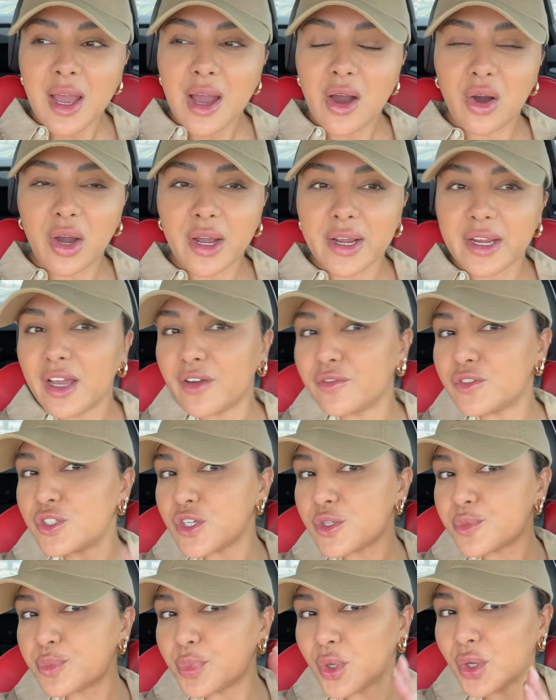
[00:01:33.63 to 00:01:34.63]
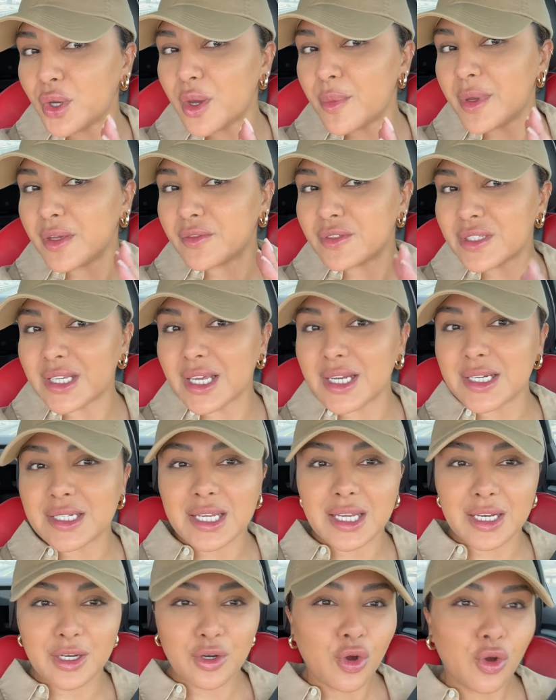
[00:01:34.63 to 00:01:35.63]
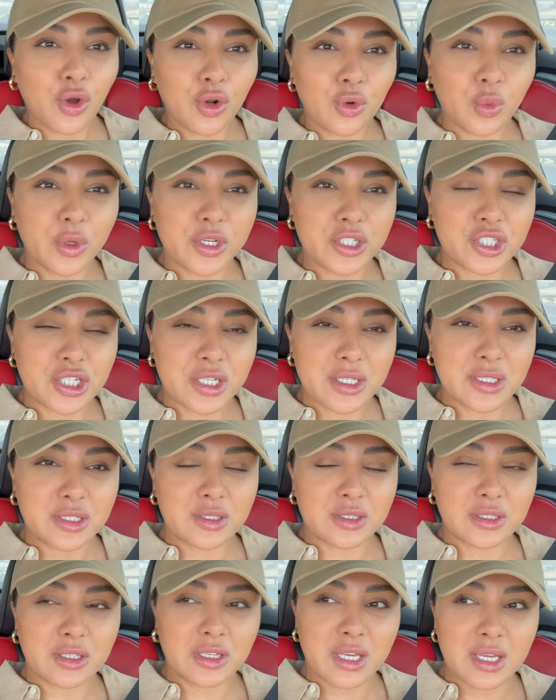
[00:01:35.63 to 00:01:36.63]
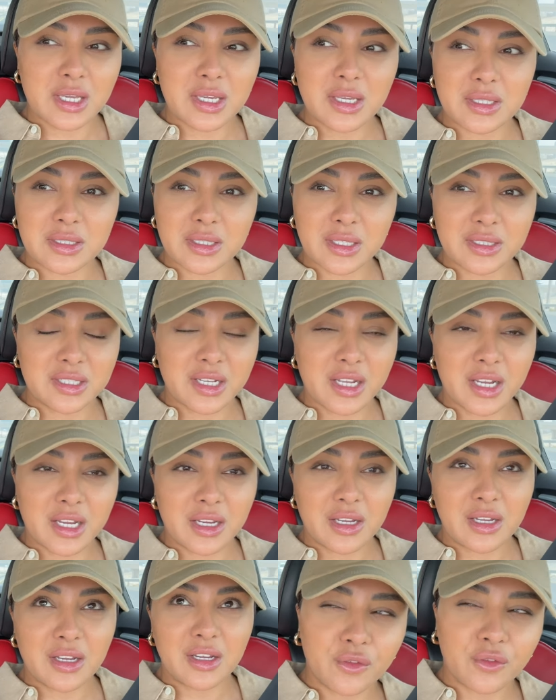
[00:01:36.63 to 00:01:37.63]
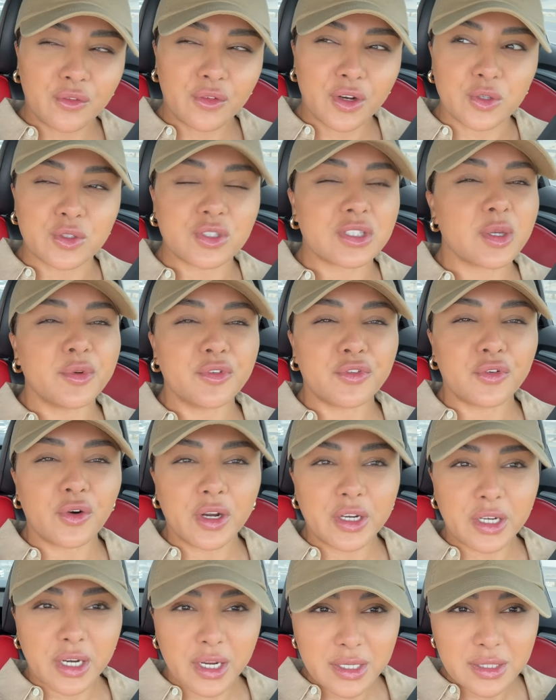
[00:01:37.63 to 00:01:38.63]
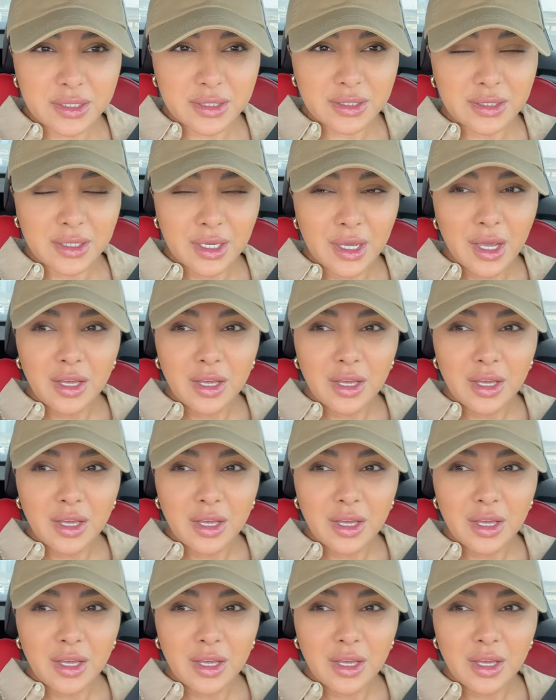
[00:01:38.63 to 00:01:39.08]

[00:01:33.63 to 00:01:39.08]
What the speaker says: I have just put a bit of skin tint on, which is the Summer Fridays